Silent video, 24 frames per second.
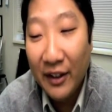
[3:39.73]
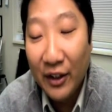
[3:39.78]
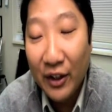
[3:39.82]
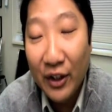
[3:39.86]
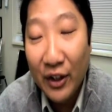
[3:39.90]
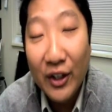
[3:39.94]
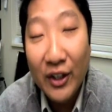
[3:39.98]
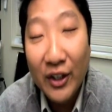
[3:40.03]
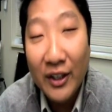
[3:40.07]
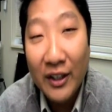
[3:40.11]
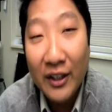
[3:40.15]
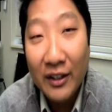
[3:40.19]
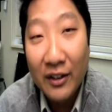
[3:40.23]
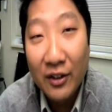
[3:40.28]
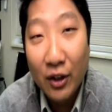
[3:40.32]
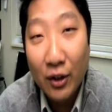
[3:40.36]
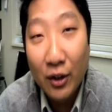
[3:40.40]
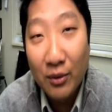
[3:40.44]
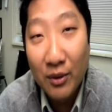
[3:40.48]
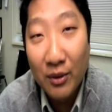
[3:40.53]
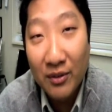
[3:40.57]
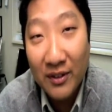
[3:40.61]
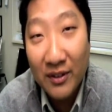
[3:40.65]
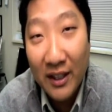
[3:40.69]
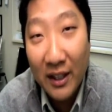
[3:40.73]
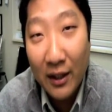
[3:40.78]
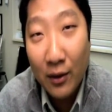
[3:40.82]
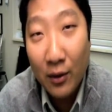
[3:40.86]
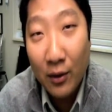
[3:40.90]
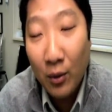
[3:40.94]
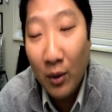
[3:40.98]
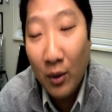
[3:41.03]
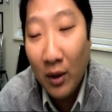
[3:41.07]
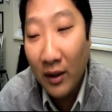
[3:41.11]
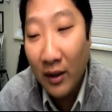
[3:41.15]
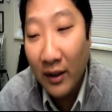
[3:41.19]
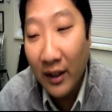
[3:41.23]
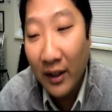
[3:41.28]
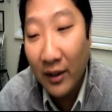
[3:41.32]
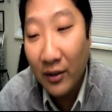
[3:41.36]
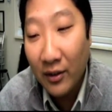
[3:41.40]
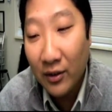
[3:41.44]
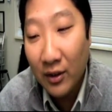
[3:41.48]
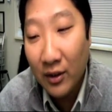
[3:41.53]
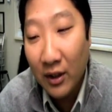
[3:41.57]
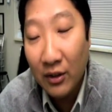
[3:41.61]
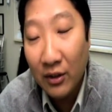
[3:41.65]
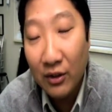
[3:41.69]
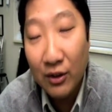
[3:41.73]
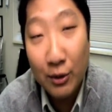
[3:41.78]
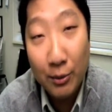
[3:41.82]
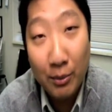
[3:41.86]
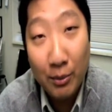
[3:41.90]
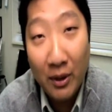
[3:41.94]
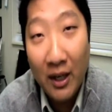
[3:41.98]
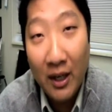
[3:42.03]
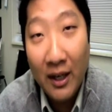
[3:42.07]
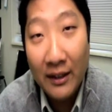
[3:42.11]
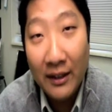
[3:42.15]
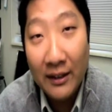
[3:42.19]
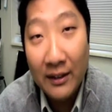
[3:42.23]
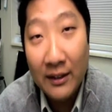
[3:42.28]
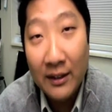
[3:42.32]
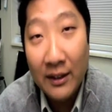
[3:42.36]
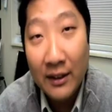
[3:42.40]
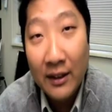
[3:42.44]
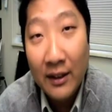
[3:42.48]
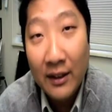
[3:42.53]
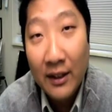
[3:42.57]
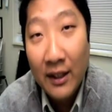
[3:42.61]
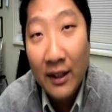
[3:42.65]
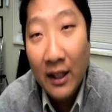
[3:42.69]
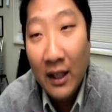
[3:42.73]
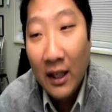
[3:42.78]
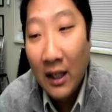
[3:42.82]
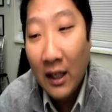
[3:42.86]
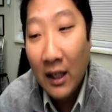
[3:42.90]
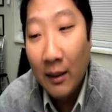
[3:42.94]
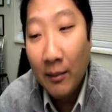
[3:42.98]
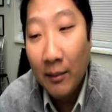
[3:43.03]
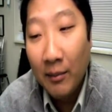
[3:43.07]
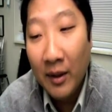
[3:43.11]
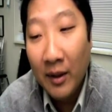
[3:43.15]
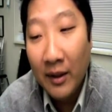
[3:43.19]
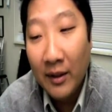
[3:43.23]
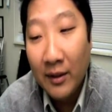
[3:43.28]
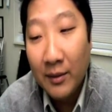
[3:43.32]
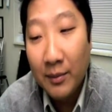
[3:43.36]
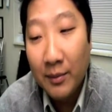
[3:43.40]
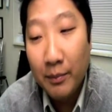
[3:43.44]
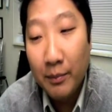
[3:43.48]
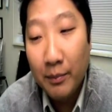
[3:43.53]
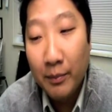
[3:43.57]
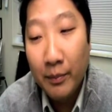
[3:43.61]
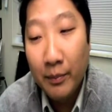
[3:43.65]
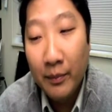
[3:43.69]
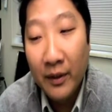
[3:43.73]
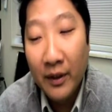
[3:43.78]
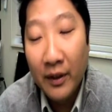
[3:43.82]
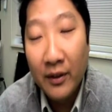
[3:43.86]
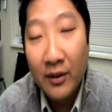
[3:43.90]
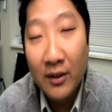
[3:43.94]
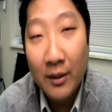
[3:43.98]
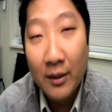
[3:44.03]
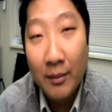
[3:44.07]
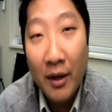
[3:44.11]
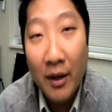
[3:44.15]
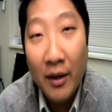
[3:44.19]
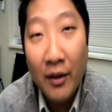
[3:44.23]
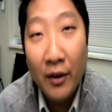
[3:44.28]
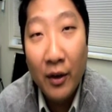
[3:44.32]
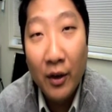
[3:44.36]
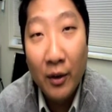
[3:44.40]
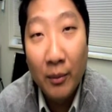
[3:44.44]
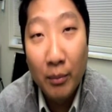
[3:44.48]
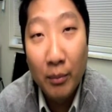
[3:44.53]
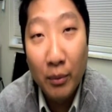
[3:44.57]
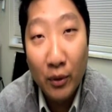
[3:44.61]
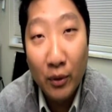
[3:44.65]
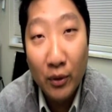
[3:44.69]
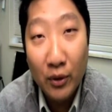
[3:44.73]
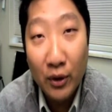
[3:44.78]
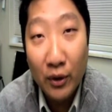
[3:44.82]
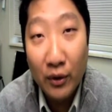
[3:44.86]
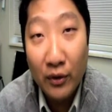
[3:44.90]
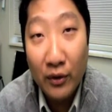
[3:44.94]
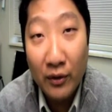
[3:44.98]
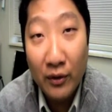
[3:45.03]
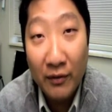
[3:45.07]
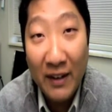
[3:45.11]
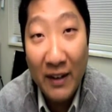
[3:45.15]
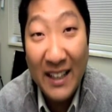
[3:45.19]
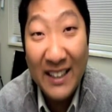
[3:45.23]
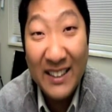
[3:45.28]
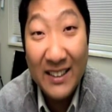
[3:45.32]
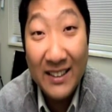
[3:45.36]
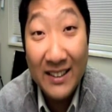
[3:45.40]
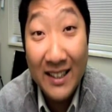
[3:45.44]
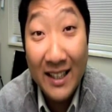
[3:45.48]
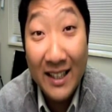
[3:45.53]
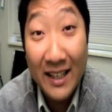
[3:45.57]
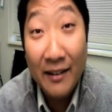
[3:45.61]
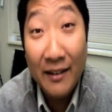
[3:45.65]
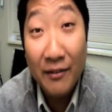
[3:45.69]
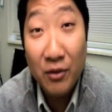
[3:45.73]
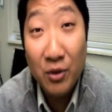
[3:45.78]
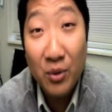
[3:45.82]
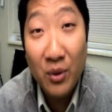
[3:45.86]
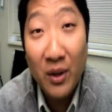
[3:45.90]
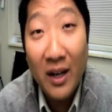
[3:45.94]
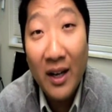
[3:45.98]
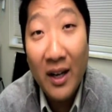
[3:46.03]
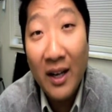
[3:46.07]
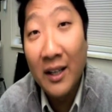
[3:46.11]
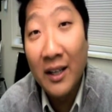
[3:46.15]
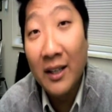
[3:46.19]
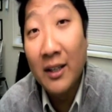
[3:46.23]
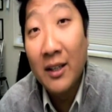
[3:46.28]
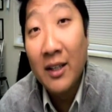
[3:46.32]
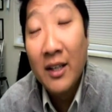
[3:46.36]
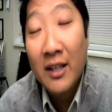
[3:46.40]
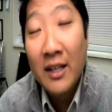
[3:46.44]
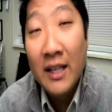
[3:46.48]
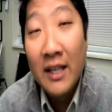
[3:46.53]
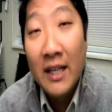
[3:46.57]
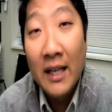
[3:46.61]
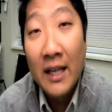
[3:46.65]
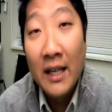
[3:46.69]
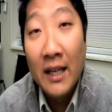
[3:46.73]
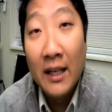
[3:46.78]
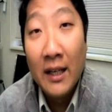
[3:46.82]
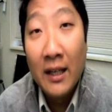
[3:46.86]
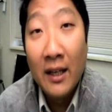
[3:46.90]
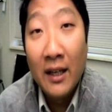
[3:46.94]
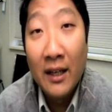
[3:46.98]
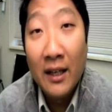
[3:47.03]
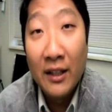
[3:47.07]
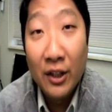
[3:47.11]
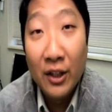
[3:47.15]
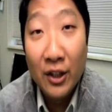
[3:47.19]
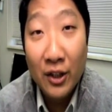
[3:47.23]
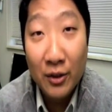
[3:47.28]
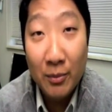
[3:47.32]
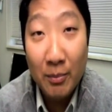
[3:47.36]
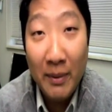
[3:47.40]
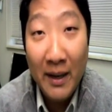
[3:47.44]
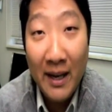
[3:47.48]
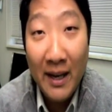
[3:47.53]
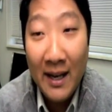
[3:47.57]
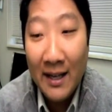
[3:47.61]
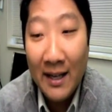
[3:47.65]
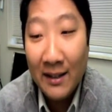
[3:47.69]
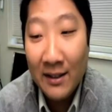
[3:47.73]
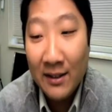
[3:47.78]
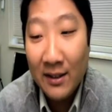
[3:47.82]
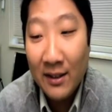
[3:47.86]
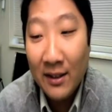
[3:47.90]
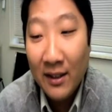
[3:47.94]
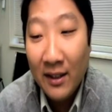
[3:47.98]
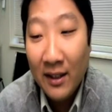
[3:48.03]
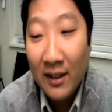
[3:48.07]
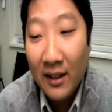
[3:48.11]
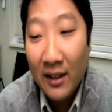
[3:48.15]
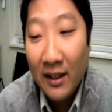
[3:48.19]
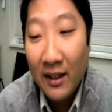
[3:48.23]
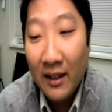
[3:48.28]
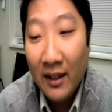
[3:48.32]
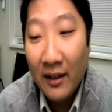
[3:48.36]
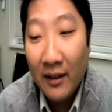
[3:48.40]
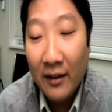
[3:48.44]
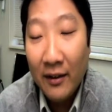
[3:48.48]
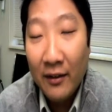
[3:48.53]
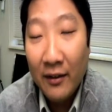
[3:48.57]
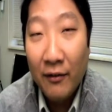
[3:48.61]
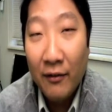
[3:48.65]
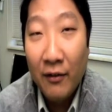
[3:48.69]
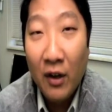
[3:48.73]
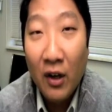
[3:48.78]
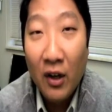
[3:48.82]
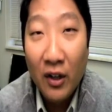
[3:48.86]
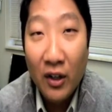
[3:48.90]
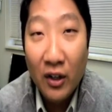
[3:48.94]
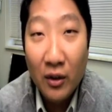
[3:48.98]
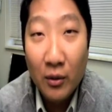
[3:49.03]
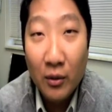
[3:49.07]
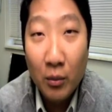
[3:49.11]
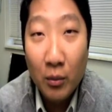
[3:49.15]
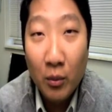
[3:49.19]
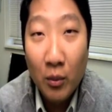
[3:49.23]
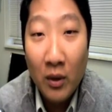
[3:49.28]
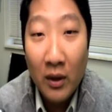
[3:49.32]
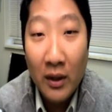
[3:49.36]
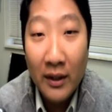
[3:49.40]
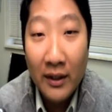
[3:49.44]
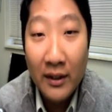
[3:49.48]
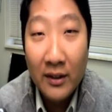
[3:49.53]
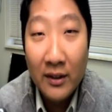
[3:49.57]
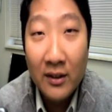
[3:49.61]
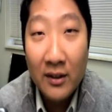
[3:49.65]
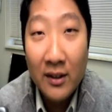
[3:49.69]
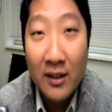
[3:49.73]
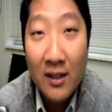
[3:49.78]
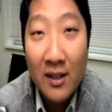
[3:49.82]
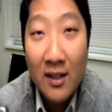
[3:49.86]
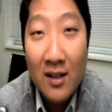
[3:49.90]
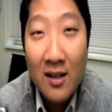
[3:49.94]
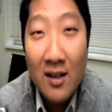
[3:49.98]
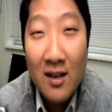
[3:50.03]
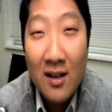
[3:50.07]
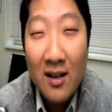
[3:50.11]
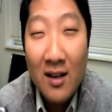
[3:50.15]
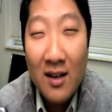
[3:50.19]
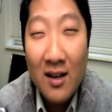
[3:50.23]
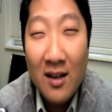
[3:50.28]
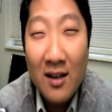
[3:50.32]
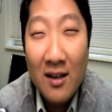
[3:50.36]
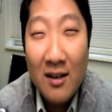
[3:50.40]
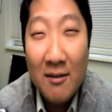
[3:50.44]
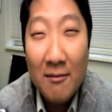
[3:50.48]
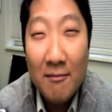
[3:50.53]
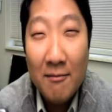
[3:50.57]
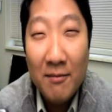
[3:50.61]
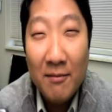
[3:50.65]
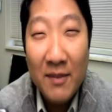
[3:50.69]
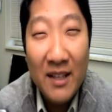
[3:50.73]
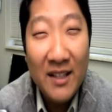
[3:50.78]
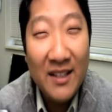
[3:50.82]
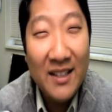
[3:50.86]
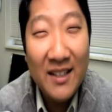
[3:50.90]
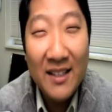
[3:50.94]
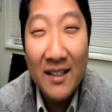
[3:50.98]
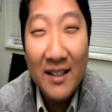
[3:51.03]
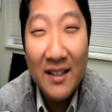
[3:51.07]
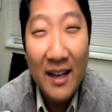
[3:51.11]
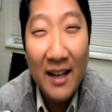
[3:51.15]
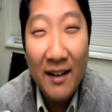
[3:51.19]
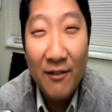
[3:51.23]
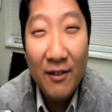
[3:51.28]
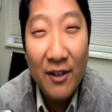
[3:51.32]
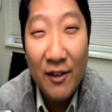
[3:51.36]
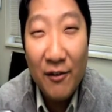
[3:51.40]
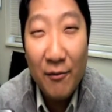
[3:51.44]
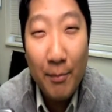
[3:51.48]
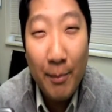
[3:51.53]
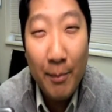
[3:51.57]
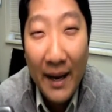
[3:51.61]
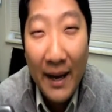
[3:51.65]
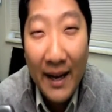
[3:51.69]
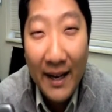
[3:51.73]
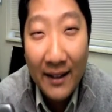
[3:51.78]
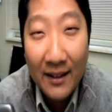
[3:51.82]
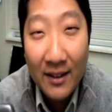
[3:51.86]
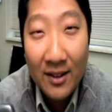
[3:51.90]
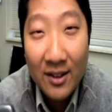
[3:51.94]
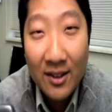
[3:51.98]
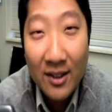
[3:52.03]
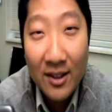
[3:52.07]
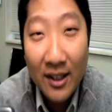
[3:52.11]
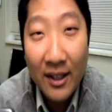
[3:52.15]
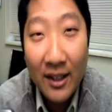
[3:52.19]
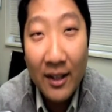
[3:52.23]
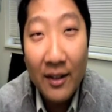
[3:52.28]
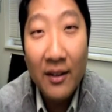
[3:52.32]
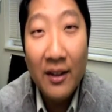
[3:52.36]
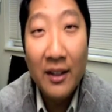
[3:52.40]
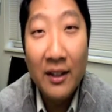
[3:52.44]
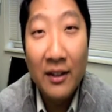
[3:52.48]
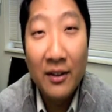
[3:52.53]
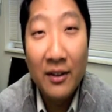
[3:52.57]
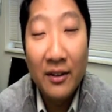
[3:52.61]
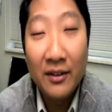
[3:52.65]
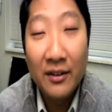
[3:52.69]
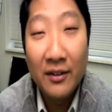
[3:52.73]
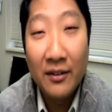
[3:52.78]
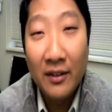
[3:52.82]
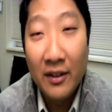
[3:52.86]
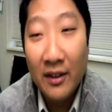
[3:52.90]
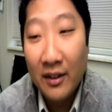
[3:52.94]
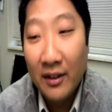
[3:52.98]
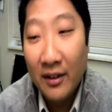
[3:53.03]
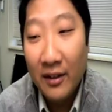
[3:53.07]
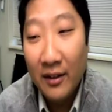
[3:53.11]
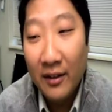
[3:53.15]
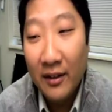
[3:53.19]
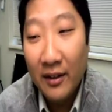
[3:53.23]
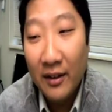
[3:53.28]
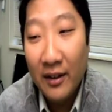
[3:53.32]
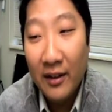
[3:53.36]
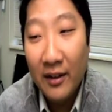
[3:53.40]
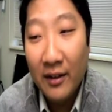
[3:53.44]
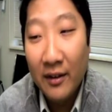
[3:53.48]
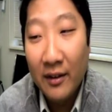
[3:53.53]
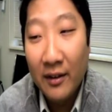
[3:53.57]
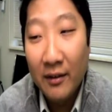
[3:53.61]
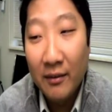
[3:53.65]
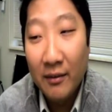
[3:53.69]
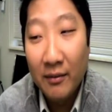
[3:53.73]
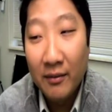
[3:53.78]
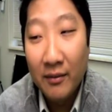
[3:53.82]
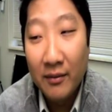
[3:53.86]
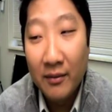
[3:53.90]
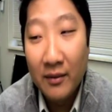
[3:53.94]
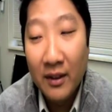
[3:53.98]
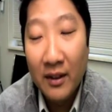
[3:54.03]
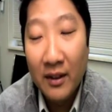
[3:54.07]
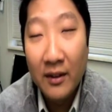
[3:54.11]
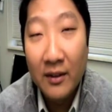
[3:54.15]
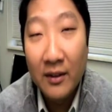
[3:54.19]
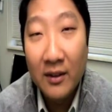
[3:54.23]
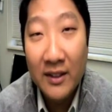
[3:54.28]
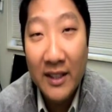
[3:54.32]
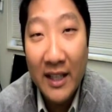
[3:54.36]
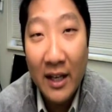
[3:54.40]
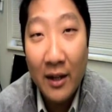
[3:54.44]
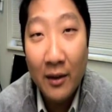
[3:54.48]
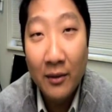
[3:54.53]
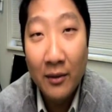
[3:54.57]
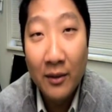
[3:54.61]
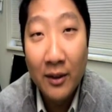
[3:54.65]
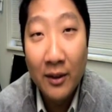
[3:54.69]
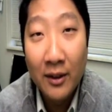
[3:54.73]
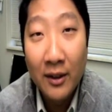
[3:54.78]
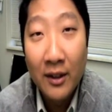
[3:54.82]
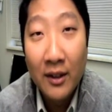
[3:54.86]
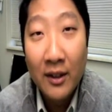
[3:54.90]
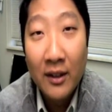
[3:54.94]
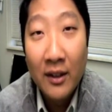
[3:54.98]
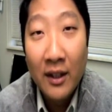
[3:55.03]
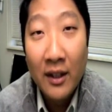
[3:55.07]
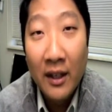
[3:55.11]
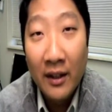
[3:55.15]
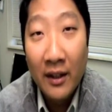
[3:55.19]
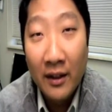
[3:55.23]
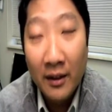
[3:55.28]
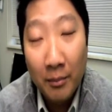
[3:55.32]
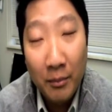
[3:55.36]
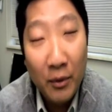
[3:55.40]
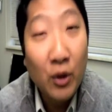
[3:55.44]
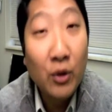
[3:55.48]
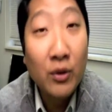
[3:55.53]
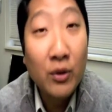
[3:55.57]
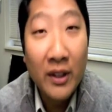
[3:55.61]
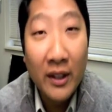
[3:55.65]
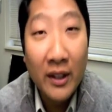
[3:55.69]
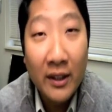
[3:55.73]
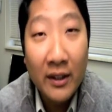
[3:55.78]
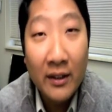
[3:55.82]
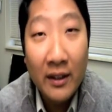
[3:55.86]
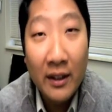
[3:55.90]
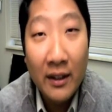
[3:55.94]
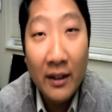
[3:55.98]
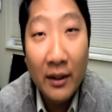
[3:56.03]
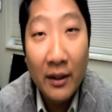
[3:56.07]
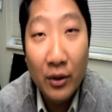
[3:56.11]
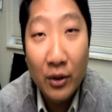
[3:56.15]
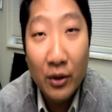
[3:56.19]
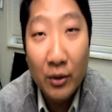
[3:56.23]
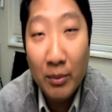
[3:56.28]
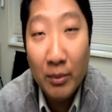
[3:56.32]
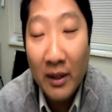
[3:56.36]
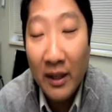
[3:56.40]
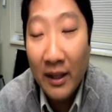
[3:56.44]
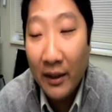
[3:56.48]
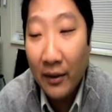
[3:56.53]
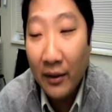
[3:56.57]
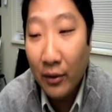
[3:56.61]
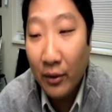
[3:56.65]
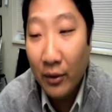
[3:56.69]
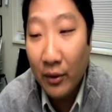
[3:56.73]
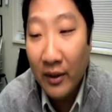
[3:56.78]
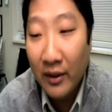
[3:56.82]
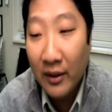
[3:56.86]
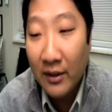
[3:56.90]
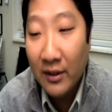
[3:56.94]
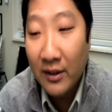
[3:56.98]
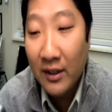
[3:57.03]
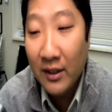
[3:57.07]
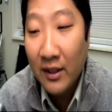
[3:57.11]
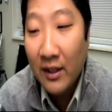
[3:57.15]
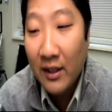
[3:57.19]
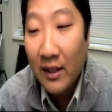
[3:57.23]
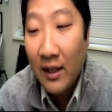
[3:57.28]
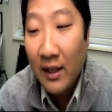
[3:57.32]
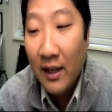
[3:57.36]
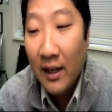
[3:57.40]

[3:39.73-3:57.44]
good in terms of sound quality. I was surprised because some other Bluetooth devices that I've tried in years past, the volume was it didn't have enough bass in the hearing in the sound and the music that it was playing through this.